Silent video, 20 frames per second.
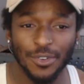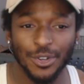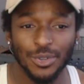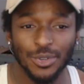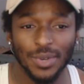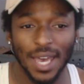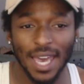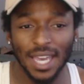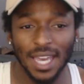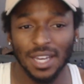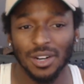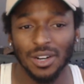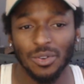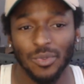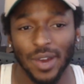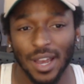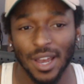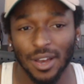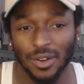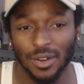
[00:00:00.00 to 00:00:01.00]
Are you hanging
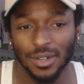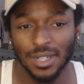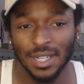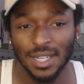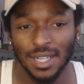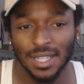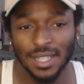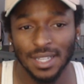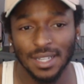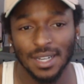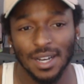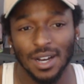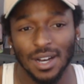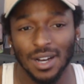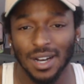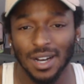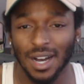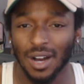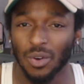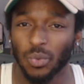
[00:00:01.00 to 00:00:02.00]
around
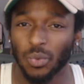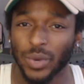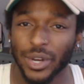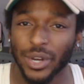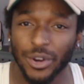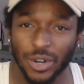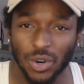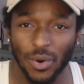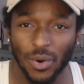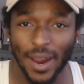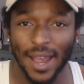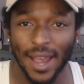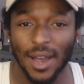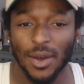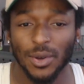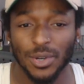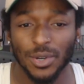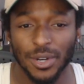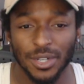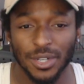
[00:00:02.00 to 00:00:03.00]
a weird
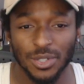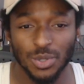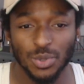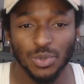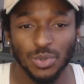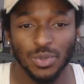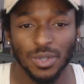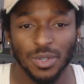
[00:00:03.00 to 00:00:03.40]
crowd? Are you